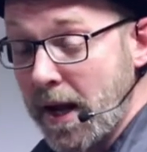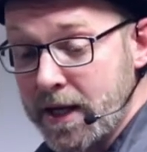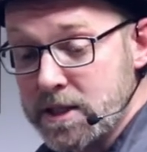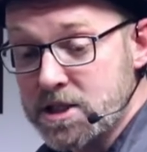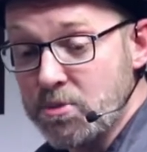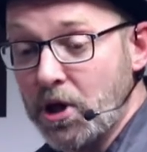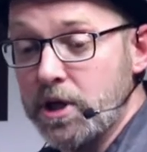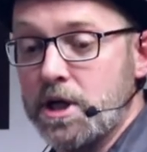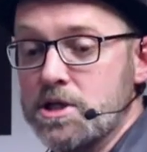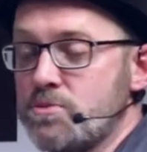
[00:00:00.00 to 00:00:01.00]
As
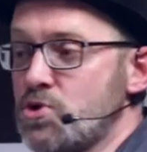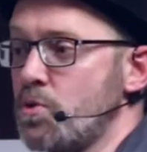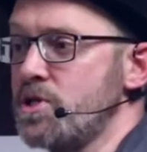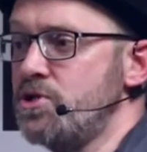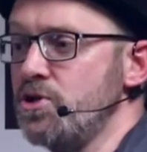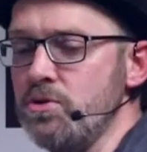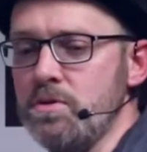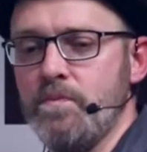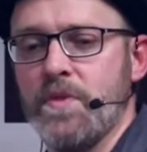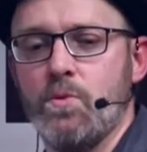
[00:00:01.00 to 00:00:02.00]
demanding customers always do,
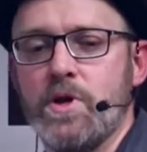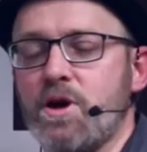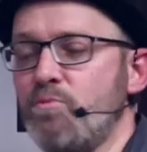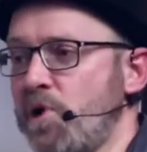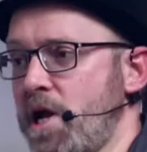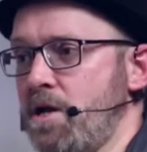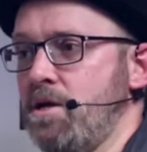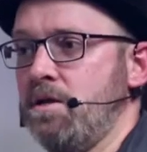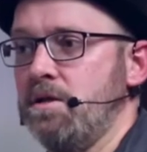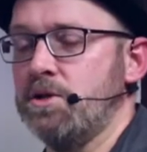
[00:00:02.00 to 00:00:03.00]
we
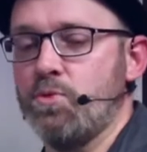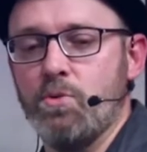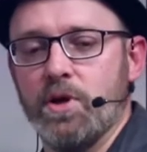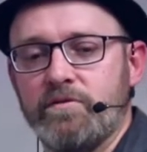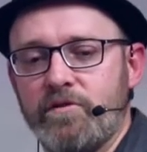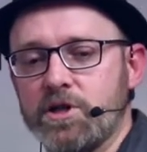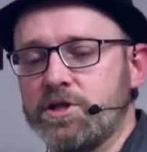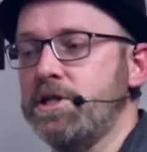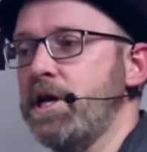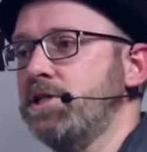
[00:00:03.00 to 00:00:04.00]
complain that we want
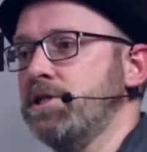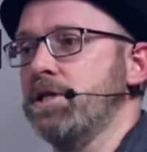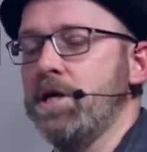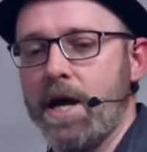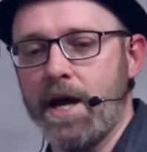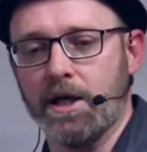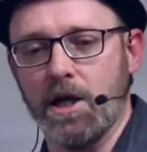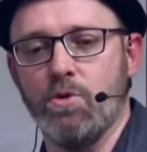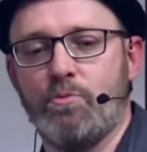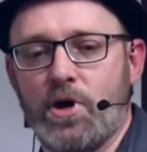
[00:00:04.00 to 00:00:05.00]
faster data
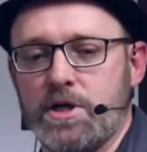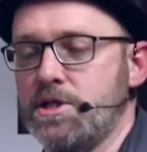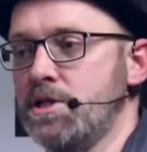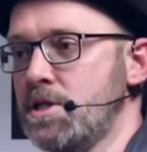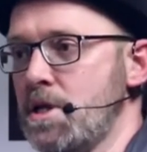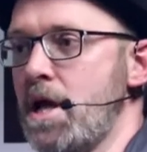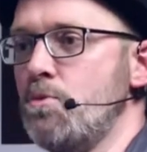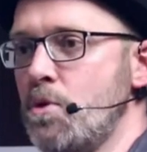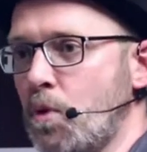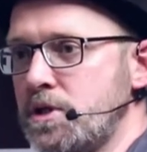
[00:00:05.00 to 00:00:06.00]
at lower prices,
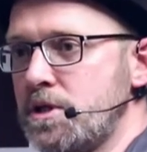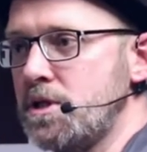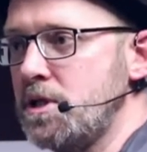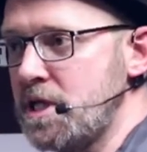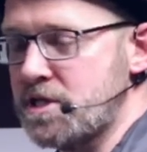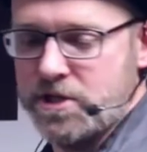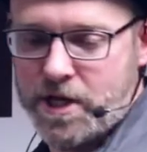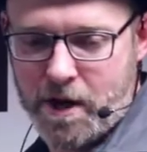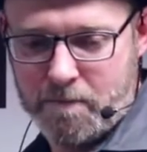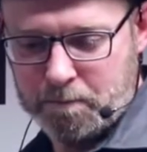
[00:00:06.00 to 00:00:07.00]
and we want it
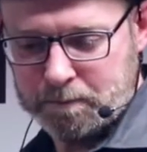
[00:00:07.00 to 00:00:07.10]
yesterday.